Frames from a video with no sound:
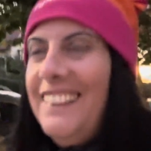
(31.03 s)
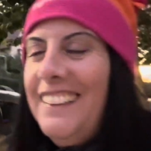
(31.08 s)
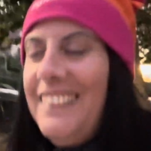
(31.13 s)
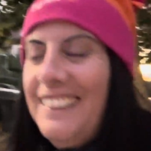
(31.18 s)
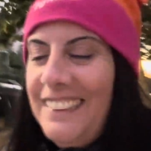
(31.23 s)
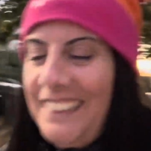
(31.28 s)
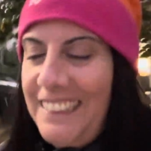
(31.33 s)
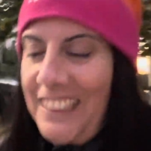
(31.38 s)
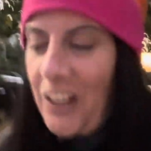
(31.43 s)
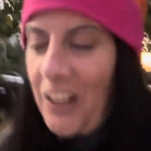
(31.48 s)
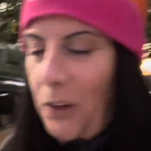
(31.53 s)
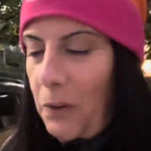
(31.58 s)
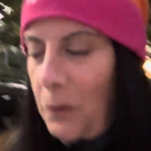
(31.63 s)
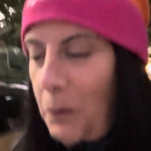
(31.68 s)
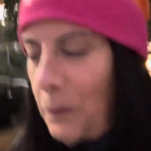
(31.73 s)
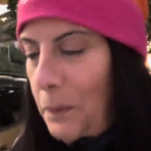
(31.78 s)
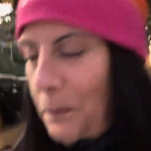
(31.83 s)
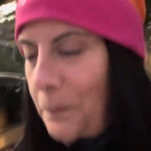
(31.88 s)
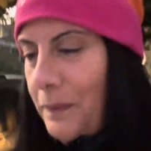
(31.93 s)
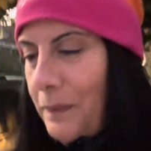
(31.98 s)

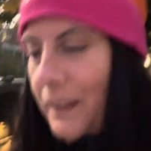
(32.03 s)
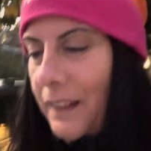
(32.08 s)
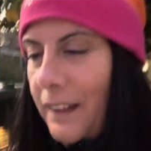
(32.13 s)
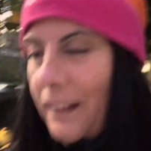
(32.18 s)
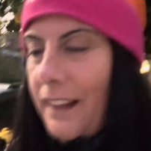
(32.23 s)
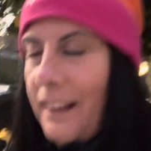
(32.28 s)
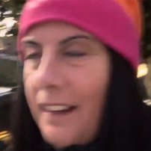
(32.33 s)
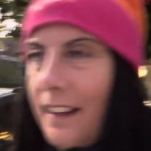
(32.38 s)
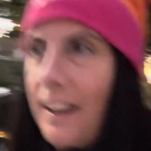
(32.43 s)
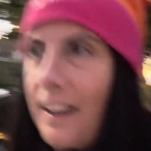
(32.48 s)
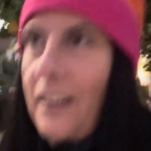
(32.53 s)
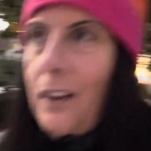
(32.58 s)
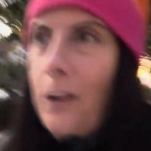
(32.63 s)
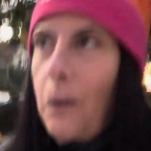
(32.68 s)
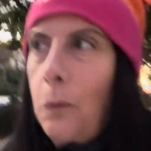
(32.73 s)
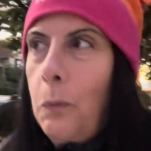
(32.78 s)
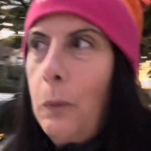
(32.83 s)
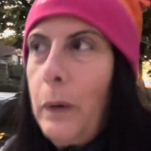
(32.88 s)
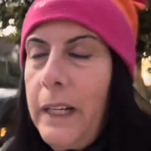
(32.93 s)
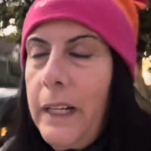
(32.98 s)
So
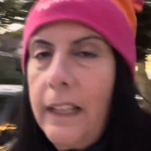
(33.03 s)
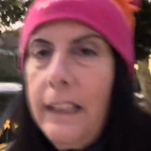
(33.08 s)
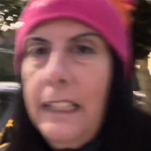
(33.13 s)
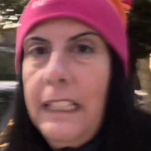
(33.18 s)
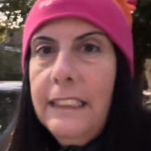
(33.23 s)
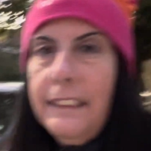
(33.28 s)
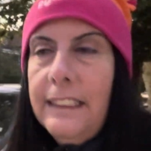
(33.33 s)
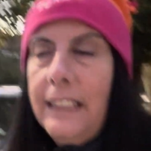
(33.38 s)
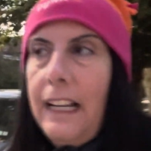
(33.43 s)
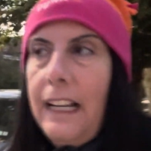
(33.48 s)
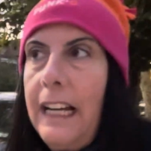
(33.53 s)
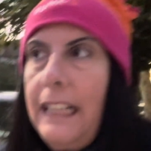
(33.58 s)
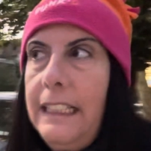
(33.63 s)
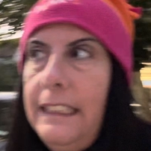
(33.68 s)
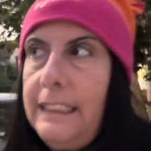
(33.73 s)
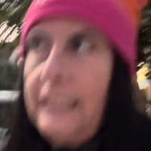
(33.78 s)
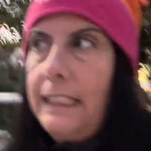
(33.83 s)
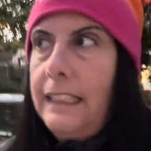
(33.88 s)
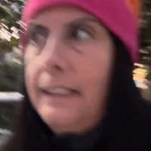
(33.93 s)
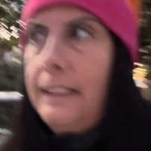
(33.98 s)
one of the things that I
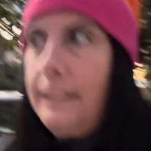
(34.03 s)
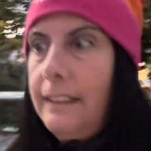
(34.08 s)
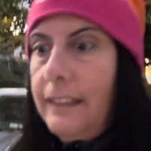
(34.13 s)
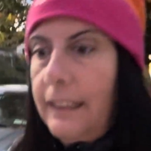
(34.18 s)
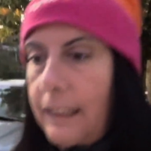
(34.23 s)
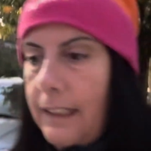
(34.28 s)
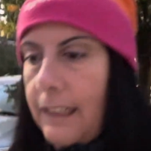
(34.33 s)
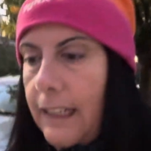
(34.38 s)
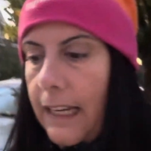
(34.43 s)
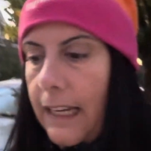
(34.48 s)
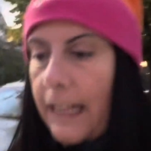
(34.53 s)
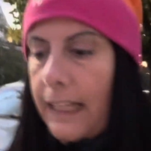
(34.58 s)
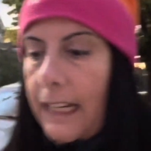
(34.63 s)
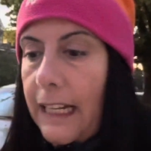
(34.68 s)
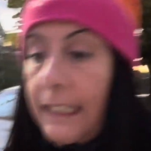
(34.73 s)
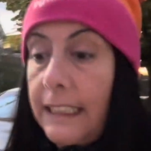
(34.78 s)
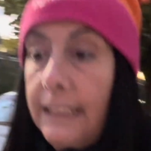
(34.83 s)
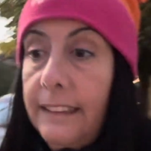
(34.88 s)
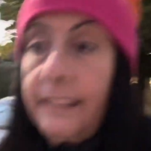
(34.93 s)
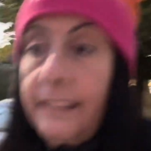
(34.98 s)
did and I
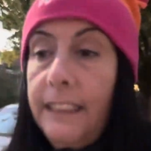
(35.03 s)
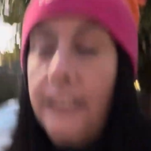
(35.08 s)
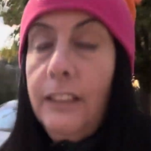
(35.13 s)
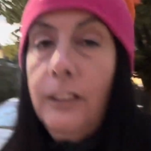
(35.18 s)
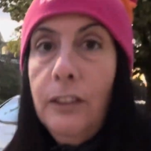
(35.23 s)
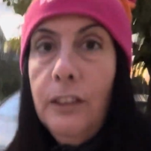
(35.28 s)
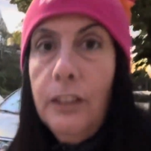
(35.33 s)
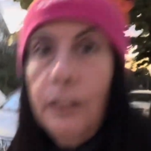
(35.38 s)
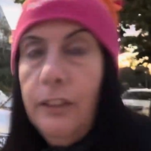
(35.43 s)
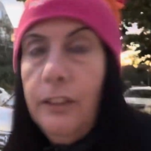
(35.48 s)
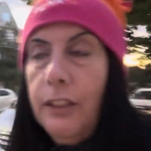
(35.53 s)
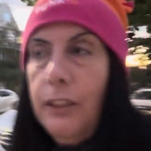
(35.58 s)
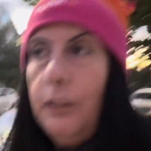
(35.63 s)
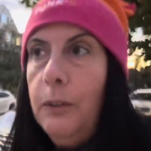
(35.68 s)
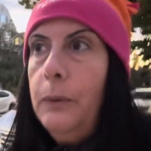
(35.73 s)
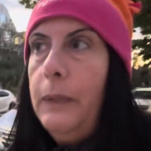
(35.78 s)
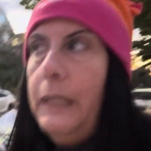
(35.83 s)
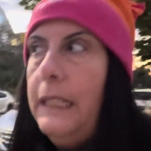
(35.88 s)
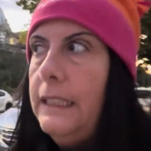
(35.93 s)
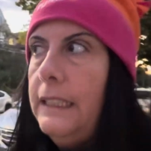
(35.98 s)
continue to
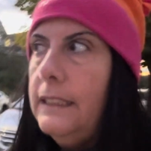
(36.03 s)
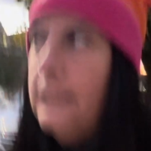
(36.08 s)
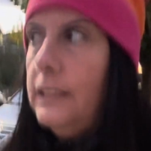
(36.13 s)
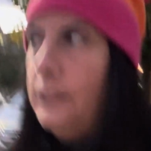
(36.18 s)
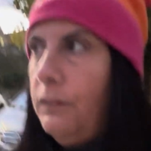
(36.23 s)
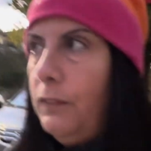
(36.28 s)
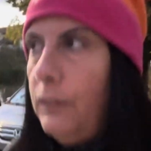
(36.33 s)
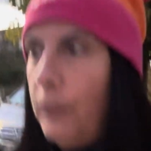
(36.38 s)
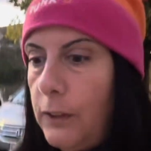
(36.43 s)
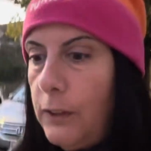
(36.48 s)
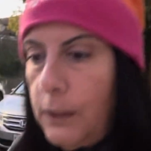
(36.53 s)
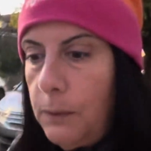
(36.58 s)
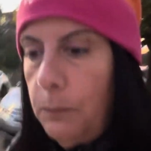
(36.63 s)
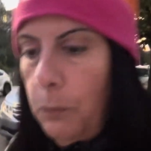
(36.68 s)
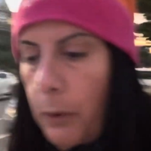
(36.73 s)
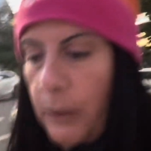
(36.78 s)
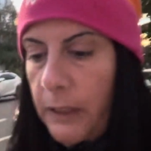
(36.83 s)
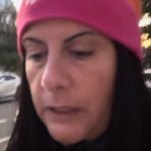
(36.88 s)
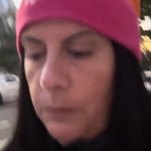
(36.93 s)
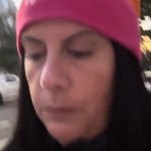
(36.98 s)
do is the first
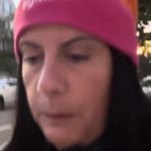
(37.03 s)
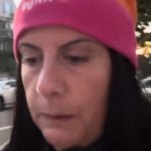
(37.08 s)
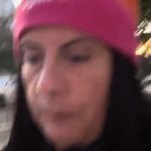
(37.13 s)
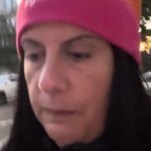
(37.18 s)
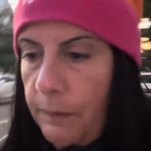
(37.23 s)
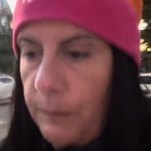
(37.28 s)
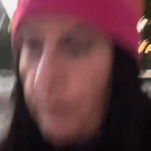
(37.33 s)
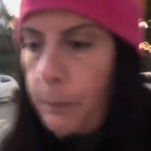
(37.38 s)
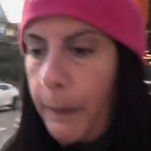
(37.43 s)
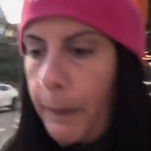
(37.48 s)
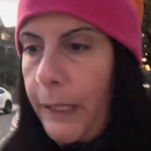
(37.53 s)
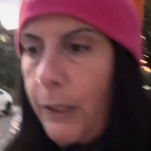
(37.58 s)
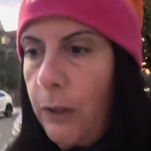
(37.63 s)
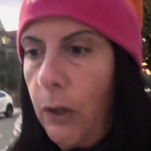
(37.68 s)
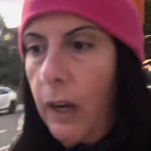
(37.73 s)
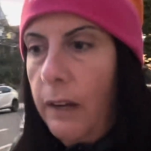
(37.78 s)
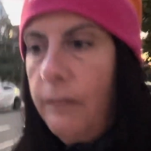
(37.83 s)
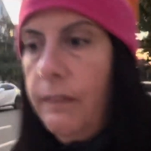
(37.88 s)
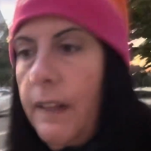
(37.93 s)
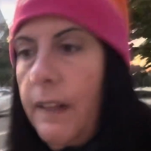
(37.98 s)
mortgage we've ever paid
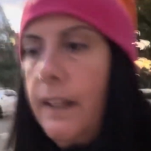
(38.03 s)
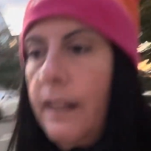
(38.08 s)
off,